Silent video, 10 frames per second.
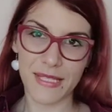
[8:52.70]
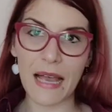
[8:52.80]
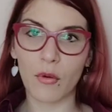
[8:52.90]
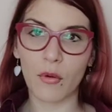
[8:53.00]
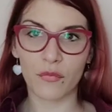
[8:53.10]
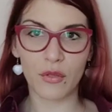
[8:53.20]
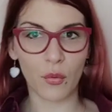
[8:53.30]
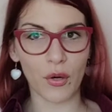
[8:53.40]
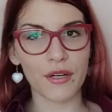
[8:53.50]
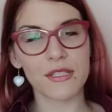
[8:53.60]
some of the
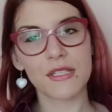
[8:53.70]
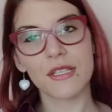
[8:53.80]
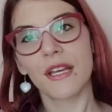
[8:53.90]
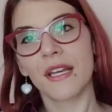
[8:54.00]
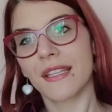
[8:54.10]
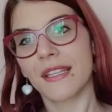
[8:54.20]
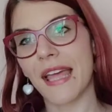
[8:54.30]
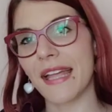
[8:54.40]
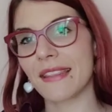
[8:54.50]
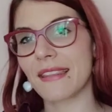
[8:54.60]
words
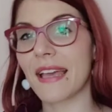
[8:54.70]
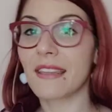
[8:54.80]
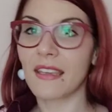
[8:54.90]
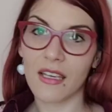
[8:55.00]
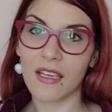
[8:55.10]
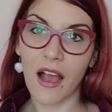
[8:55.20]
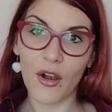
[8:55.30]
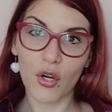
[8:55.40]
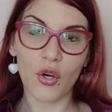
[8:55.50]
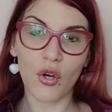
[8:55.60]
that I think
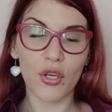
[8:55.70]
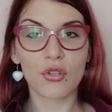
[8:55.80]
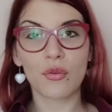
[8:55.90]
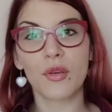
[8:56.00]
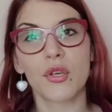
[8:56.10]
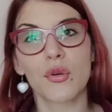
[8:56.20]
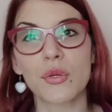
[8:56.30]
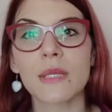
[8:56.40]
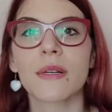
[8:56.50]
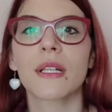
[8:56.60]
are going to be
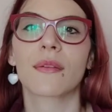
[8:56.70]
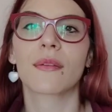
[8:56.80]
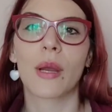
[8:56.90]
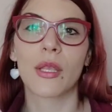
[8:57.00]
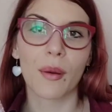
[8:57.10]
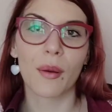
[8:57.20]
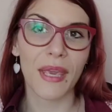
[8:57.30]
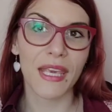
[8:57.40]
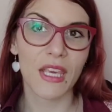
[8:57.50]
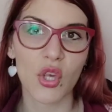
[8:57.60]
useful when you are
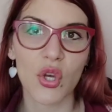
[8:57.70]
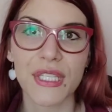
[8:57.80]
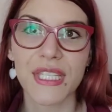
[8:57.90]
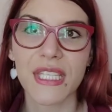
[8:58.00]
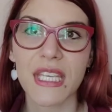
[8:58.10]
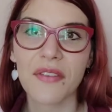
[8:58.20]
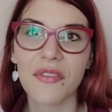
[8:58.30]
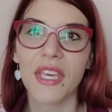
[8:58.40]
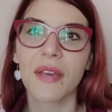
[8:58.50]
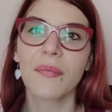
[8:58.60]
making your
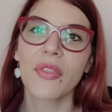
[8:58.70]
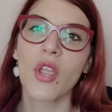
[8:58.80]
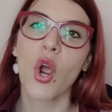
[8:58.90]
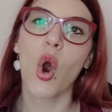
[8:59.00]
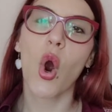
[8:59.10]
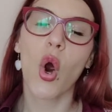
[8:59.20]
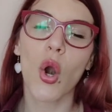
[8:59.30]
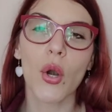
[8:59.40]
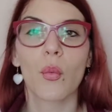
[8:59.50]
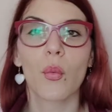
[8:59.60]
CV
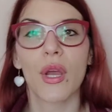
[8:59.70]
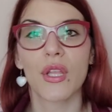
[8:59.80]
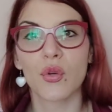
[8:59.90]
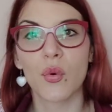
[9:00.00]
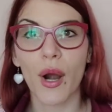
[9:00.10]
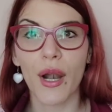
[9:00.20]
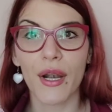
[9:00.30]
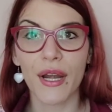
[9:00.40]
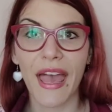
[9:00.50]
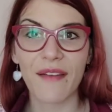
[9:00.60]
or when you
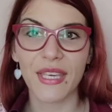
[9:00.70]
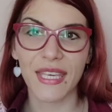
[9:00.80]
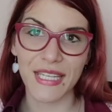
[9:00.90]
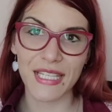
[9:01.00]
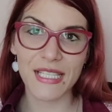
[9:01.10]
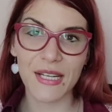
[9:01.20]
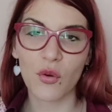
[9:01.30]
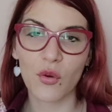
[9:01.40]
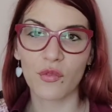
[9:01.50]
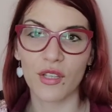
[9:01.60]
are having an
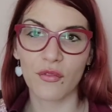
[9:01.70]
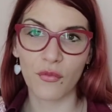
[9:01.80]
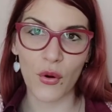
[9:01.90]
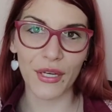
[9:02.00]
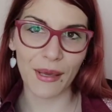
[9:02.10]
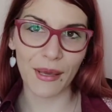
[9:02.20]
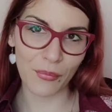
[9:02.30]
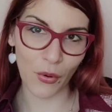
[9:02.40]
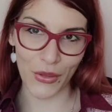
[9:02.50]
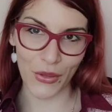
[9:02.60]
interview with a foreign
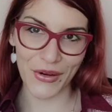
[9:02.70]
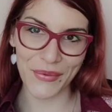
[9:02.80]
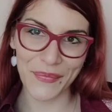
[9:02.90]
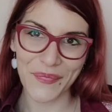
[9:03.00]
employer.